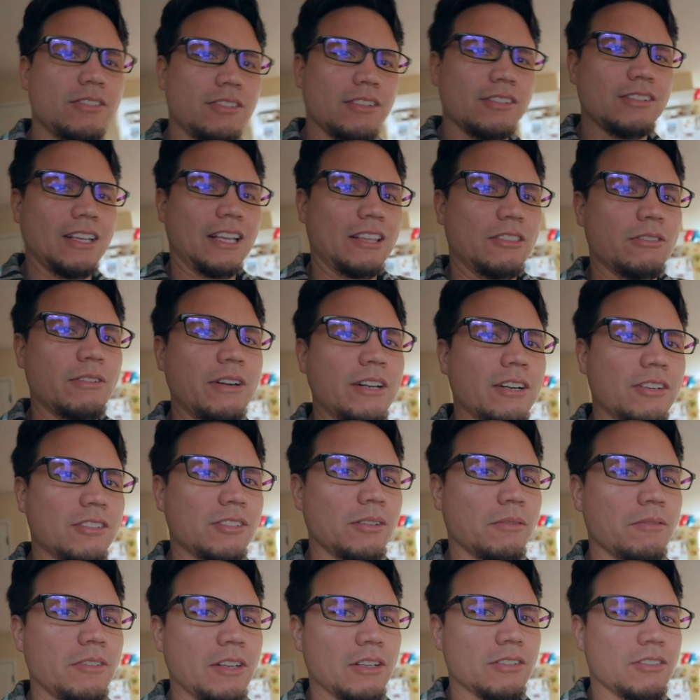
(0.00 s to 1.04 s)
So it's like 300
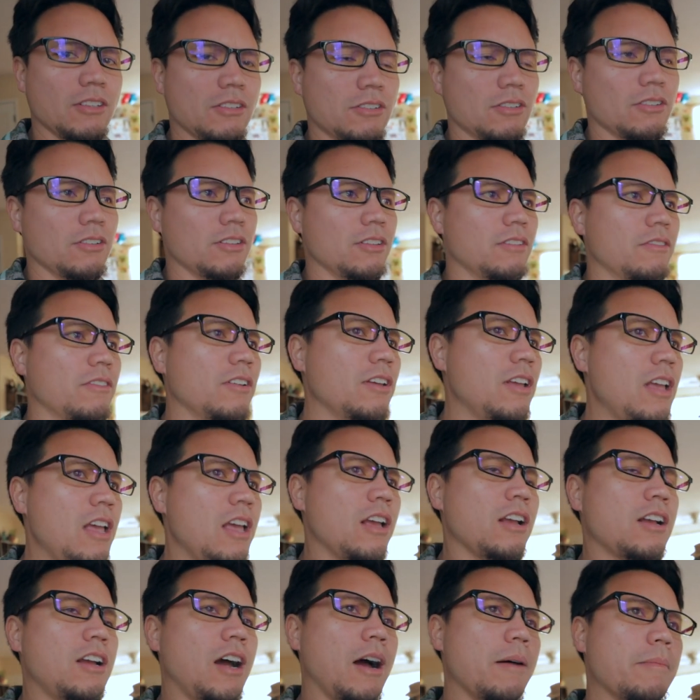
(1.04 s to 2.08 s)
some videos that turned the
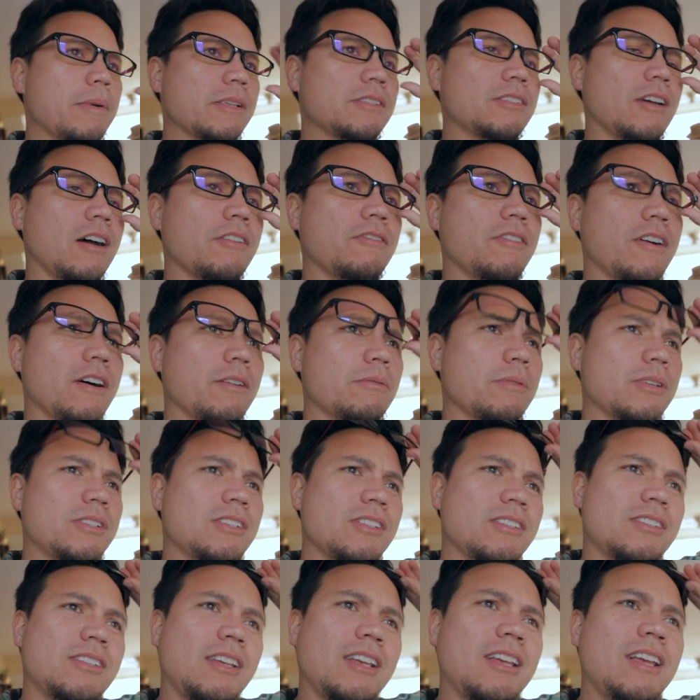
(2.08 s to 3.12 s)
comments off on, which
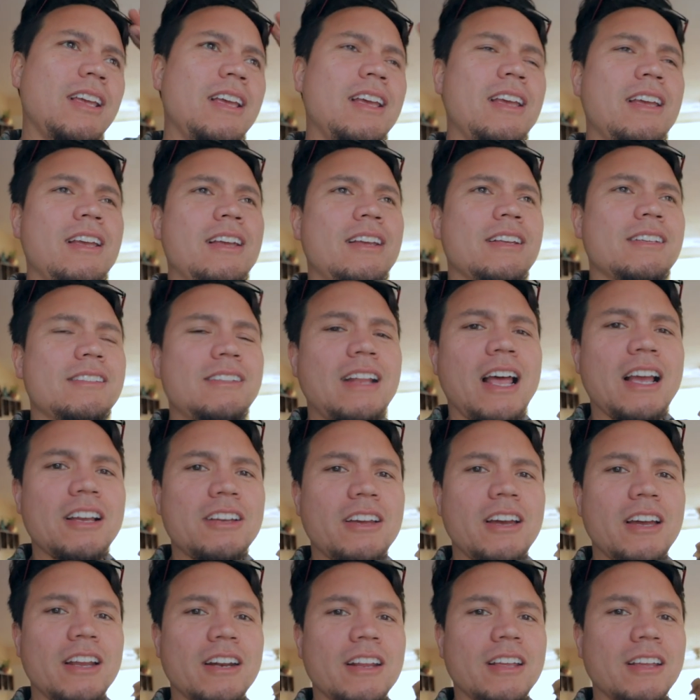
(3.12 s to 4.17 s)
is it's not
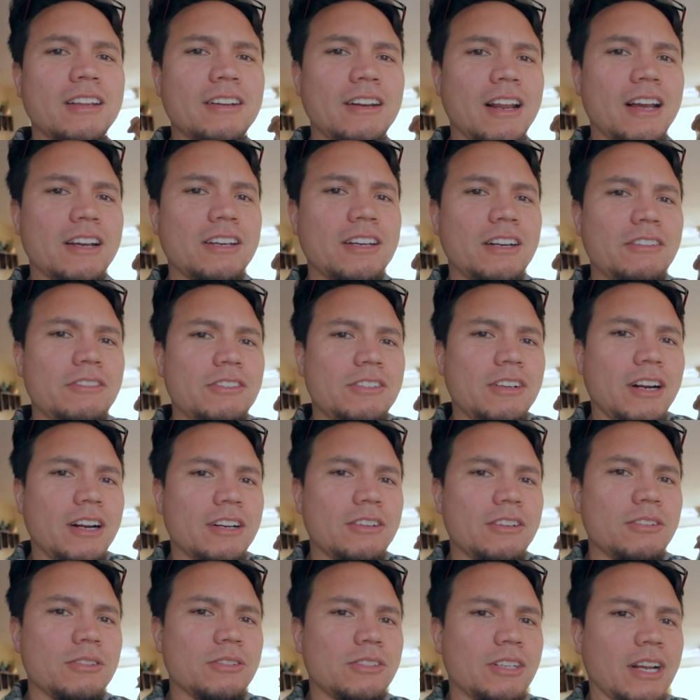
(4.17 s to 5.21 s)
good. Not good if you're trying
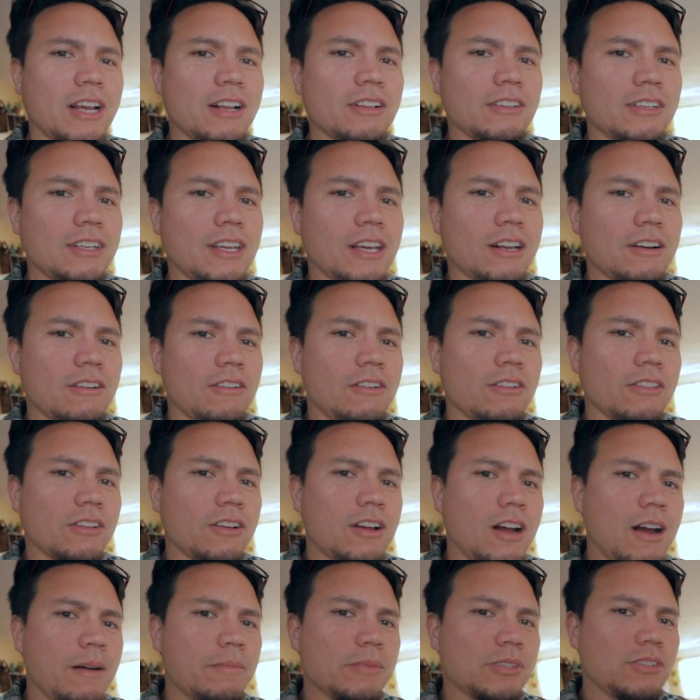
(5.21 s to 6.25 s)
to do a channel and you get all the
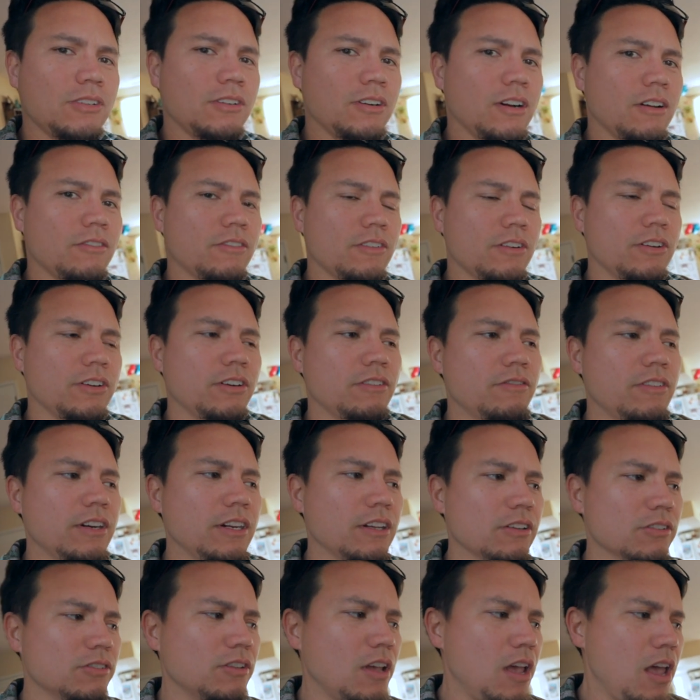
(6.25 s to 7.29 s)
comments turned off on all your
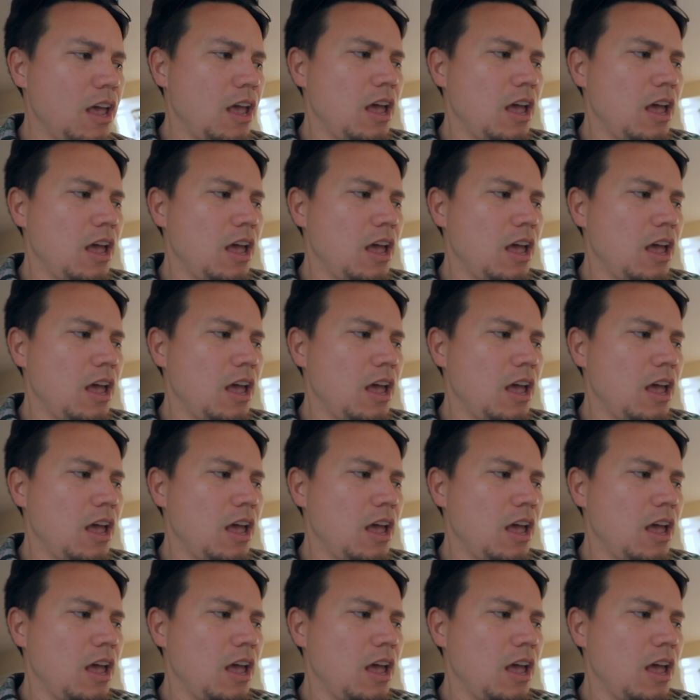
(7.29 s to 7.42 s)
videos.